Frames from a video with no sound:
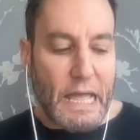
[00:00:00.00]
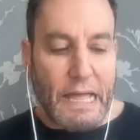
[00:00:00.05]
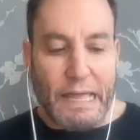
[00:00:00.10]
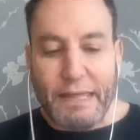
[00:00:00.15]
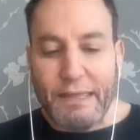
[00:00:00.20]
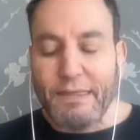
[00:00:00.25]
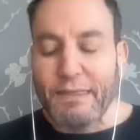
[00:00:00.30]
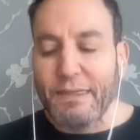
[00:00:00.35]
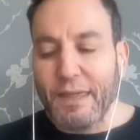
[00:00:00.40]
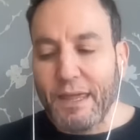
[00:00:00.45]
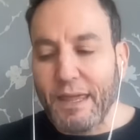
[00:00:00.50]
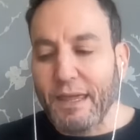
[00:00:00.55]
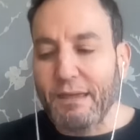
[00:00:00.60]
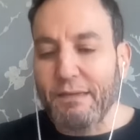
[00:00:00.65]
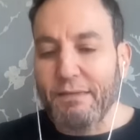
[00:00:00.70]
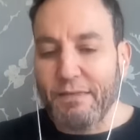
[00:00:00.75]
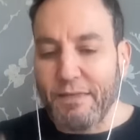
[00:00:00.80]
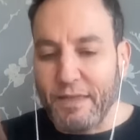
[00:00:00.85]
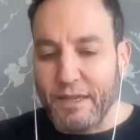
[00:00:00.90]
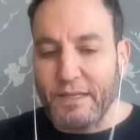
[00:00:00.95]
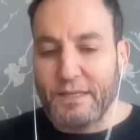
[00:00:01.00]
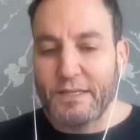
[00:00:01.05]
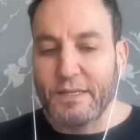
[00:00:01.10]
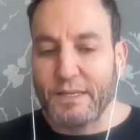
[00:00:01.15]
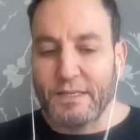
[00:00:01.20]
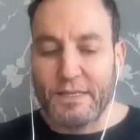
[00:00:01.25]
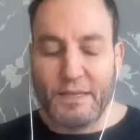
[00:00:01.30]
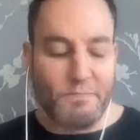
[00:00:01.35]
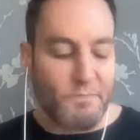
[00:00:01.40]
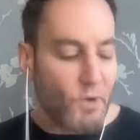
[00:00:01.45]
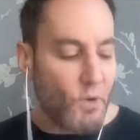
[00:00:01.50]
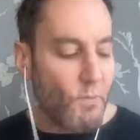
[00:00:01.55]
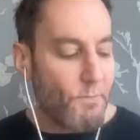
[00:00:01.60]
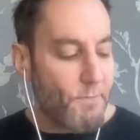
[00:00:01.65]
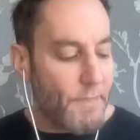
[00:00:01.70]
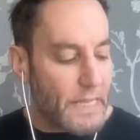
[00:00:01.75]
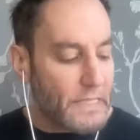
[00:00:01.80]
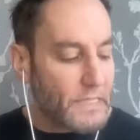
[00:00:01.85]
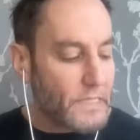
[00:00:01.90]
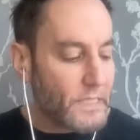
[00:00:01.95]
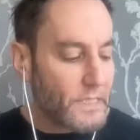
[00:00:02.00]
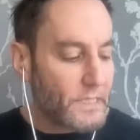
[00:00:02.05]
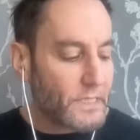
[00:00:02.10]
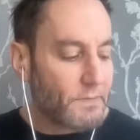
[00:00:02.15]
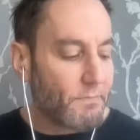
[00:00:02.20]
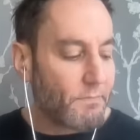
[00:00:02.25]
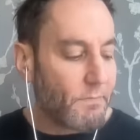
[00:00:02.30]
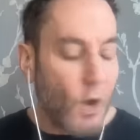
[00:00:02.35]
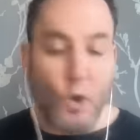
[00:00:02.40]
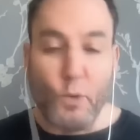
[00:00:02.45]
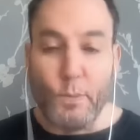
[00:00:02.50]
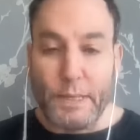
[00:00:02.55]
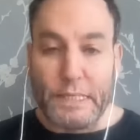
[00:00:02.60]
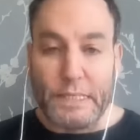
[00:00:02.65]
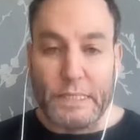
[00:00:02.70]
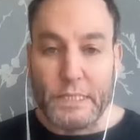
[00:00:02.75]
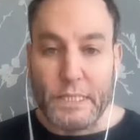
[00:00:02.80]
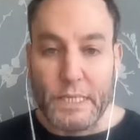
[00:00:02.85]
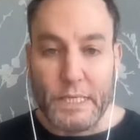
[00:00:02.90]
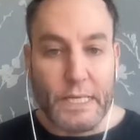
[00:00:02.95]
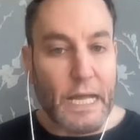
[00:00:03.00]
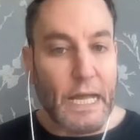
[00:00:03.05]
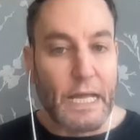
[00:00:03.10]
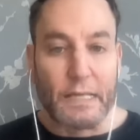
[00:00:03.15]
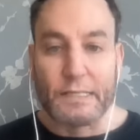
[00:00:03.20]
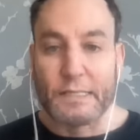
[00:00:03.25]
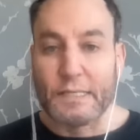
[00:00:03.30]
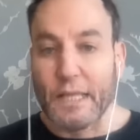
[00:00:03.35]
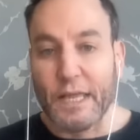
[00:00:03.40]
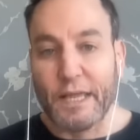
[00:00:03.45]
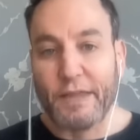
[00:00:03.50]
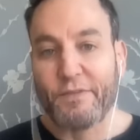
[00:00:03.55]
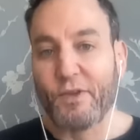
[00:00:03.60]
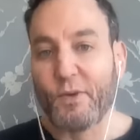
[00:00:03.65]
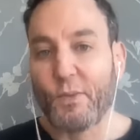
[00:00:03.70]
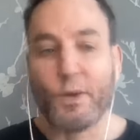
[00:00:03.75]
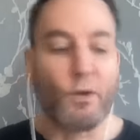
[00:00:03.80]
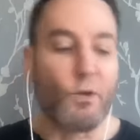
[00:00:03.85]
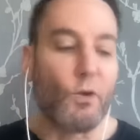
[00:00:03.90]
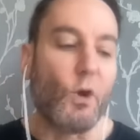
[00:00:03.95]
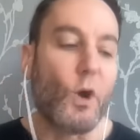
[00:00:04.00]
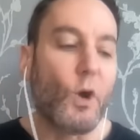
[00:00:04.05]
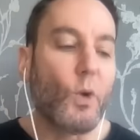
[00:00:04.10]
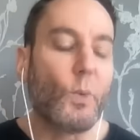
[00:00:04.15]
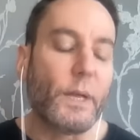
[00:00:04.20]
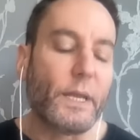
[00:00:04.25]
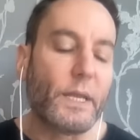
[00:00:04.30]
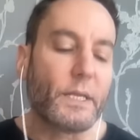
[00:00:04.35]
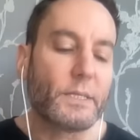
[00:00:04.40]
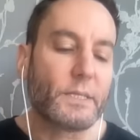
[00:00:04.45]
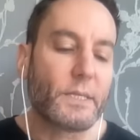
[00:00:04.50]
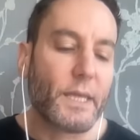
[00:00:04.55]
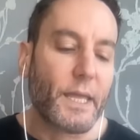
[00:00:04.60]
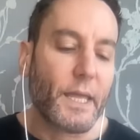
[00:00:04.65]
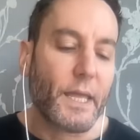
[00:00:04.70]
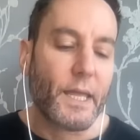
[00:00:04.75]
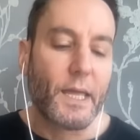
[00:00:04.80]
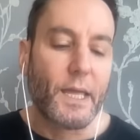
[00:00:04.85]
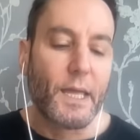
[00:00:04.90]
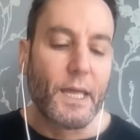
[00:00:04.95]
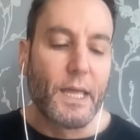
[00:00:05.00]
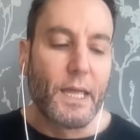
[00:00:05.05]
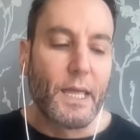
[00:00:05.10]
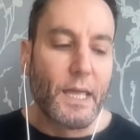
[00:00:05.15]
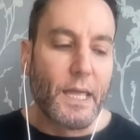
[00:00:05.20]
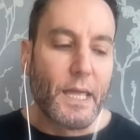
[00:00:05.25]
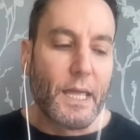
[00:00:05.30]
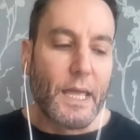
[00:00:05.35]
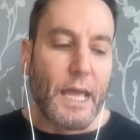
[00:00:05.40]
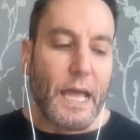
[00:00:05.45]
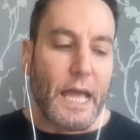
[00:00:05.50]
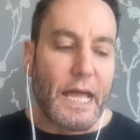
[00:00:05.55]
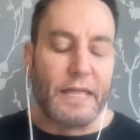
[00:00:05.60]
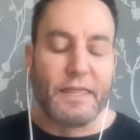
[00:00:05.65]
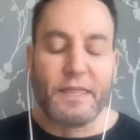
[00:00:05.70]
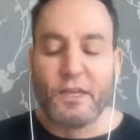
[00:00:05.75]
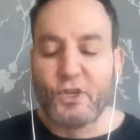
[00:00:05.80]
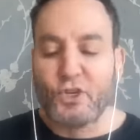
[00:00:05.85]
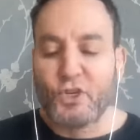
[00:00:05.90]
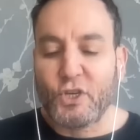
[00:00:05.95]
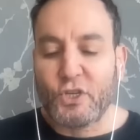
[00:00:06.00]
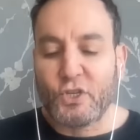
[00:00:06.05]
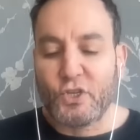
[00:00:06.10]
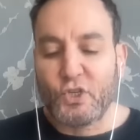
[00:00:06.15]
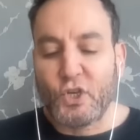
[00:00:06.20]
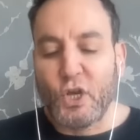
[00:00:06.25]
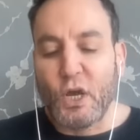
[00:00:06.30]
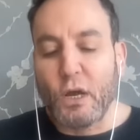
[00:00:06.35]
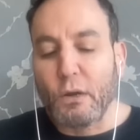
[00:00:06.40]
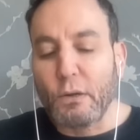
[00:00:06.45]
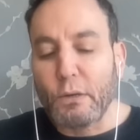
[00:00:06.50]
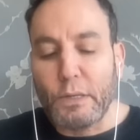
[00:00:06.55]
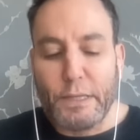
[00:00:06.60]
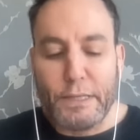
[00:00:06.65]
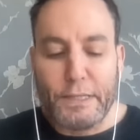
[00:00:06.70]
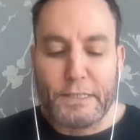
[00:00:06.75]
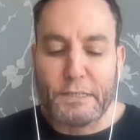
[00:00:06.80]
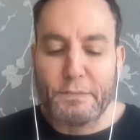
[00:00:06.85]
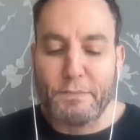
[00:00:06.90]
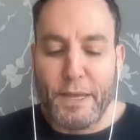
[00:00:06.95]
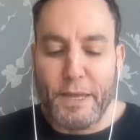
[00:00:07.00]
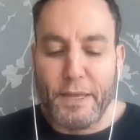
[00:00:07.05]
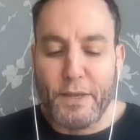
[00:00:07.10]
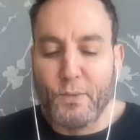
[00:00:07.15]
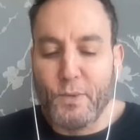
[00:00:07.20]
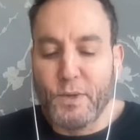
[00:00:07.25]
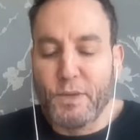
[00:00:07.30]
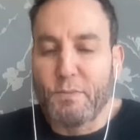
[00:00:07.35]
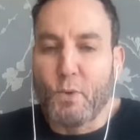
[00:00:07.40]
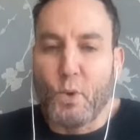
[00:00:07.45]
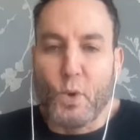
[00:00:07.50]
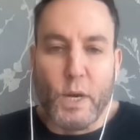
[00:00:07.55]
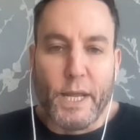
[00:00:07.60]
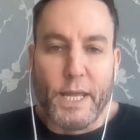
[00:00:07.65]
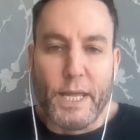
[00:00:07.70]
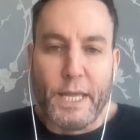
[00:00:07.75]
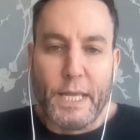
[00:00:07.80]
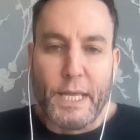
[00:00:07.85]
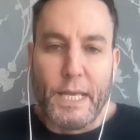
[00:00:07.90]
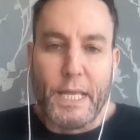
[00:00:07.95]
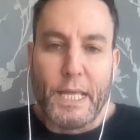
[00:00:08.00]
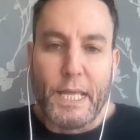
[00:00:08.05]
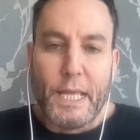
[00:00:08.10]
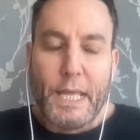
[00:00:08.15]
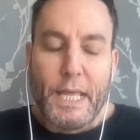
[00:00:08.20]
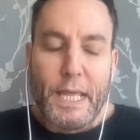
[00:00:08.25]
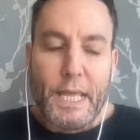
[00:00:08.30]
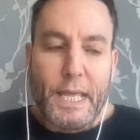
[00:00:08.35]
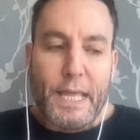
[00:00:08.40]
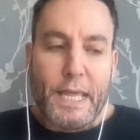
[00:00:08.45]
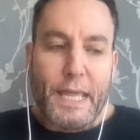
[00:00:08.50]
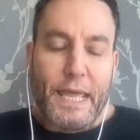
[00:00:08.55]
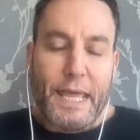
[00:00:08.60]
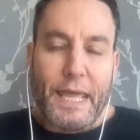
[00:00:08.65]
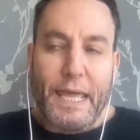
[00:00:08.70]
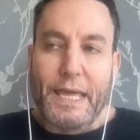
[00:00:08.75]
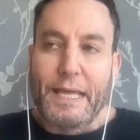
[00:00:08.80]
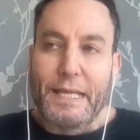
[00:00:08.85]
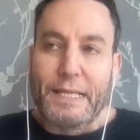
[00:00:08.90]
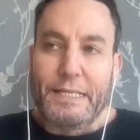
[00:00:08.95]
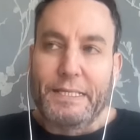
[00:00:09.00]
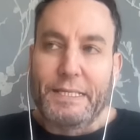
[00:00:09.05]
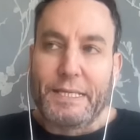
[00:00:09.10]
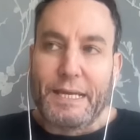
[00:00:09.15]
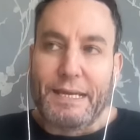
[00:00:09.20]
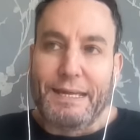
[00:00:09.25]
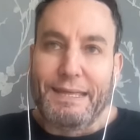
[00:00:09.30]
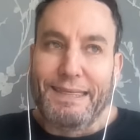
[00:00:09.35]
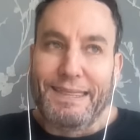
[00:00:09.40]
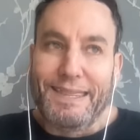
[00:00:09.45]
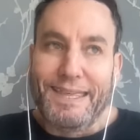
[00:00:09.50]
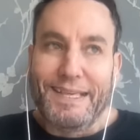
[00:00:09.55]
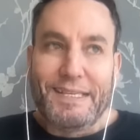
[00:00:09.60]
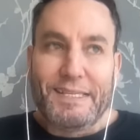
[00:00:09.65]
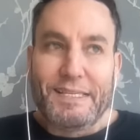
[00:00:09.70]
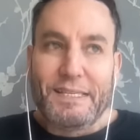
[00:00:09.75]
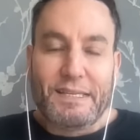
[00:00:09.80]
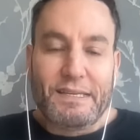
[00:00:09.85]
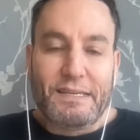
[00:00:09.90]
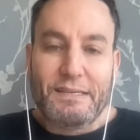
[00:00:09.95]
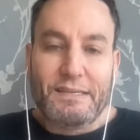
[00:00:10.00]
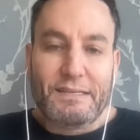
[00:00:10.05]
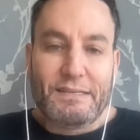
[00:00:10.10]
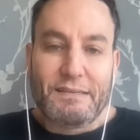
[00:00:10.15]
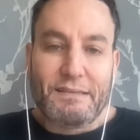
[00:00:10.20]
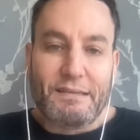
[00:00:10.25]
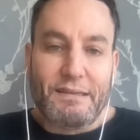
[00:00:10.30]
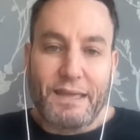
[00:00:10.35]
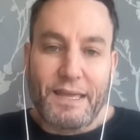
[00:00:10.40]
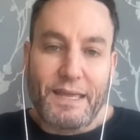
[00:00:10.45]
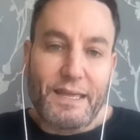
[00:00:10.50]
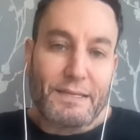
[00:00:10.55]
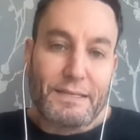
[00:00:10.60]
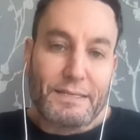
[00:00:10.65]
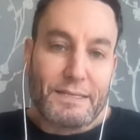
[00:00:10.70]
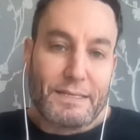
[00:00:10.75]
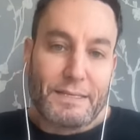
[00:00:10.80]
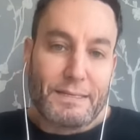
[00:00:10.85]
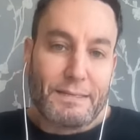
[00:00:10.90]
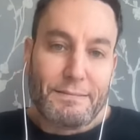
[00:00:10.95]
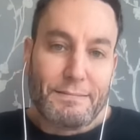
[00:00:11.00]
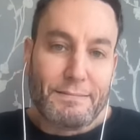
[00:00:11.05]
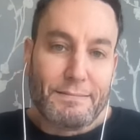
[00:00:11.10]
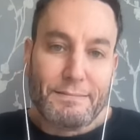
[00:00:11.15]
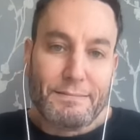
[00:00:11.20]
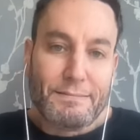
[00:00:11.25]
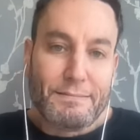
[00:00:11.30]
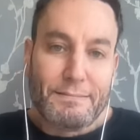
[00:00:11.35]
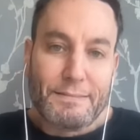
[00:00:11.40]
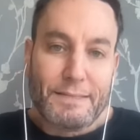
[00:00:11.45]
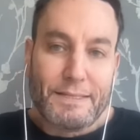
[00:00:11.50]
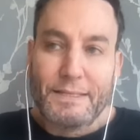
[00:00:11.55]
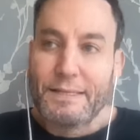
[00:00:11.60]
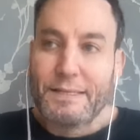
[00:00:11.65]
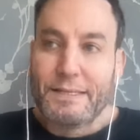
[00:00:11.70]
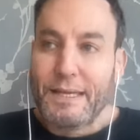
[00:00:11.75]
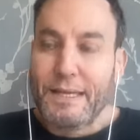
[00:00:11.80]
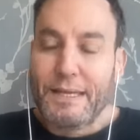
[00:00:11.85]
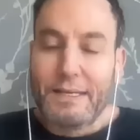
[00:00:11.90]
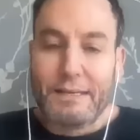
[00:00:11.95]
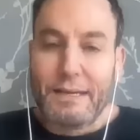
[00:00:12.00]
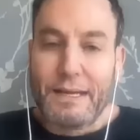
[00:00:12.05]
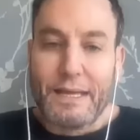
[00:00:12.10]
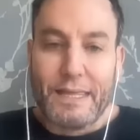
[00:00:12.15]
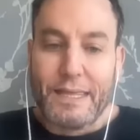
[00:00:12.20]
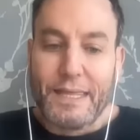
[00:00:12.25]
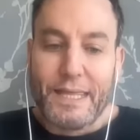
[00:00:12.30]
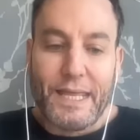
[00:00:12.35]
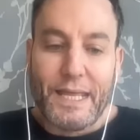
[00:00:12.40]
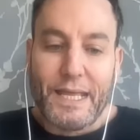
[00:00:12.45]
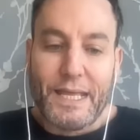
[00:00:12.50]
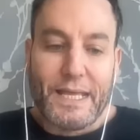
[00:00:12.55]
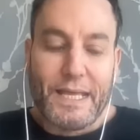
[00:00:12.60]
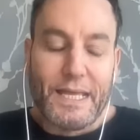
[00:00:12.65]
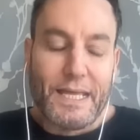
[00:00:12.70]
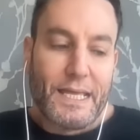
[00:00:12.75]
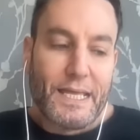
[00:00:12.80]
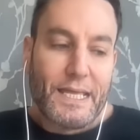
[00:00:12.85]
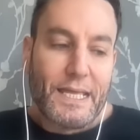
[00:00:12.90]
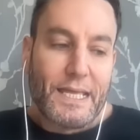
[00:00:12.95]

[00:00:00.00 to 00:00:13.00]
I think this is a momentous moment in Kyle's life that we are all witnessing. I think she is totally smitten with Morgan. And this is it. This is it. I think